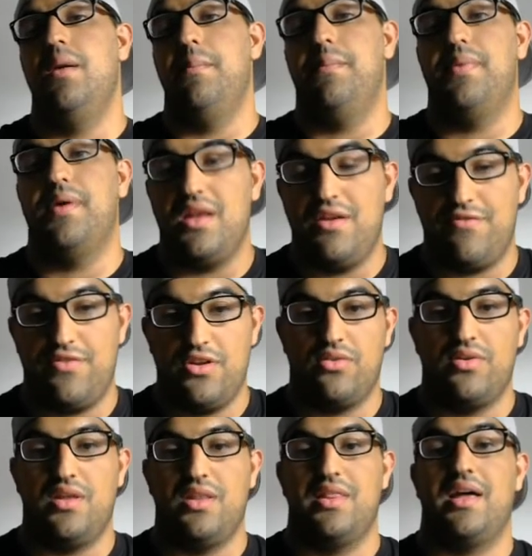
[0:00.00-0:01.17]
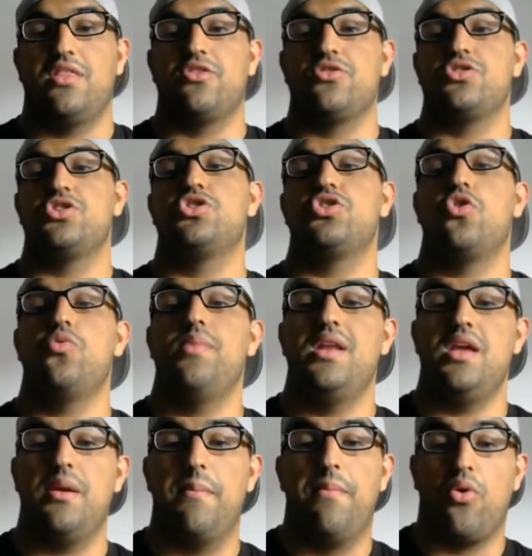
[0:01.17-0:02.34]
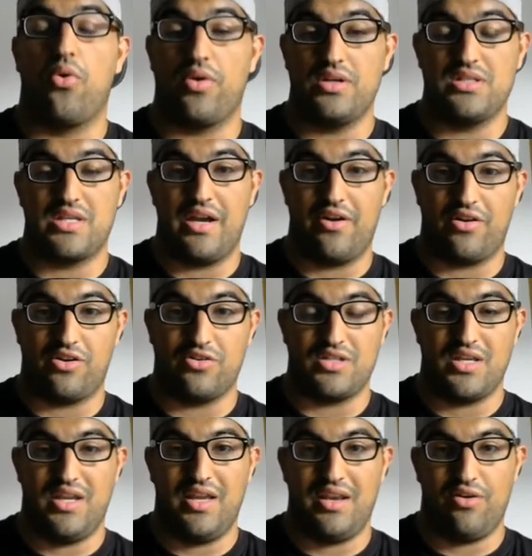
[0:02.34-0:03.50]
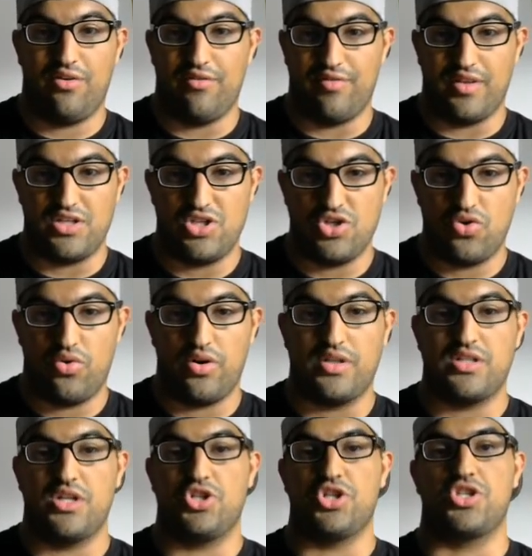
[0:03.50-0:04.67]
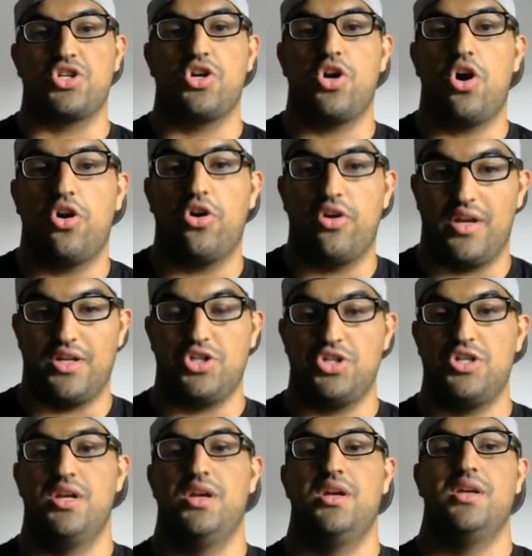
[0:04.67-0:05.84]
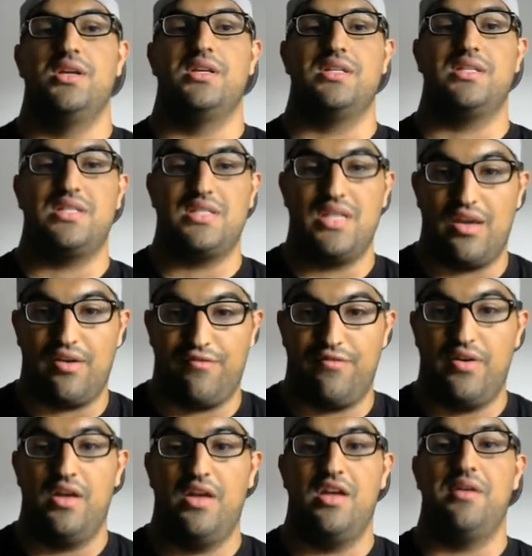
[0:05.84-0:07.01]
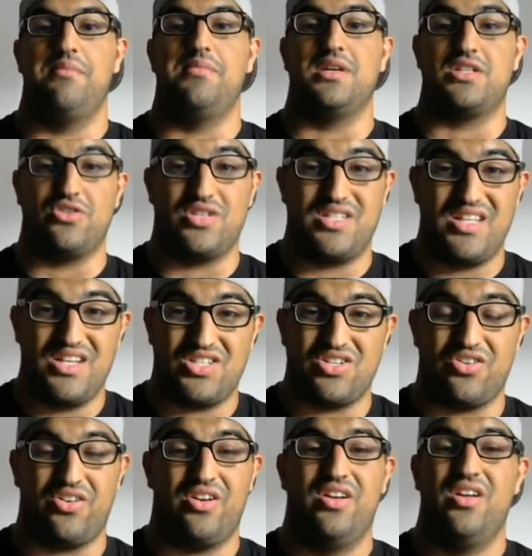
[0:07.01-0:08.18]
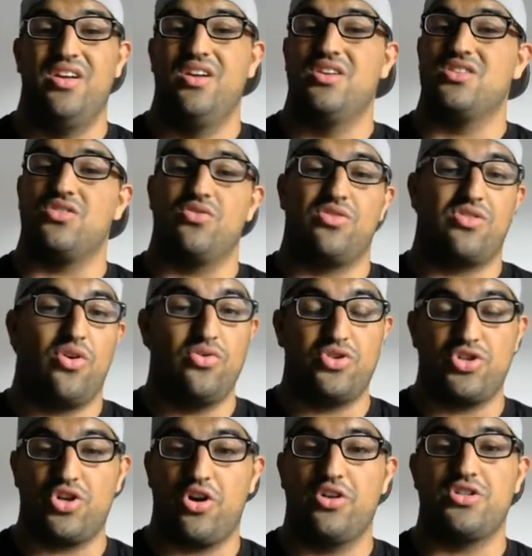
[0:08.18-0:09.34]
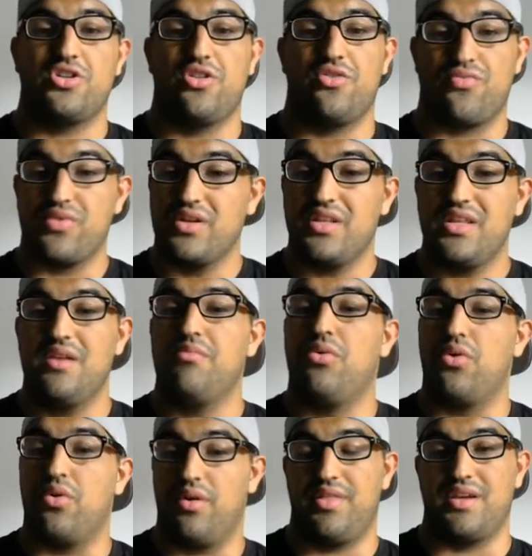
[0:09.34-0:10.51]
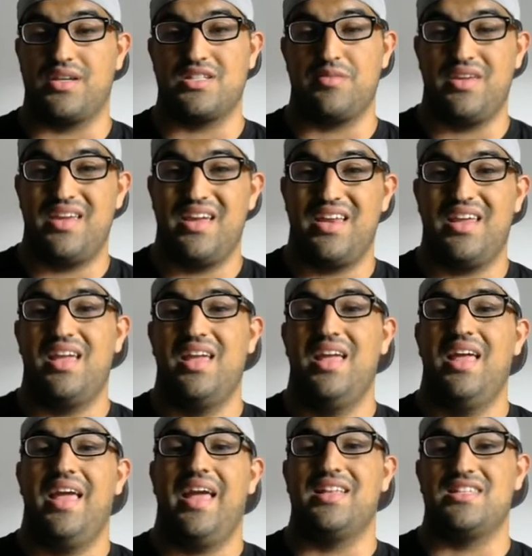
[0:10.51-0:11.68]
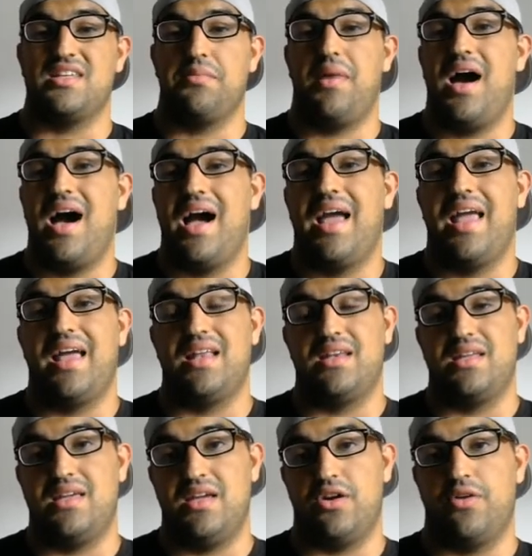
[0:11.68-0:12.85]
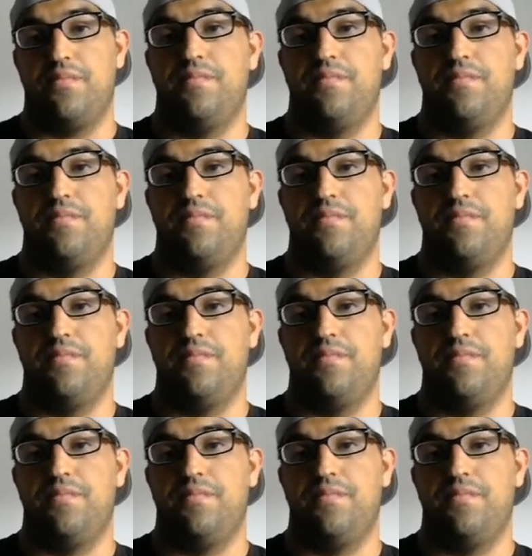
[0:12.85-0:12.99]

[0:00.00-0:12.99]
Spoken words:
But if you don't need that, there's so many important characters to get out of this store, such as Carnage, Sif, Mr. Sinister. So those shards are the really important things to be getting, and some high-end gear.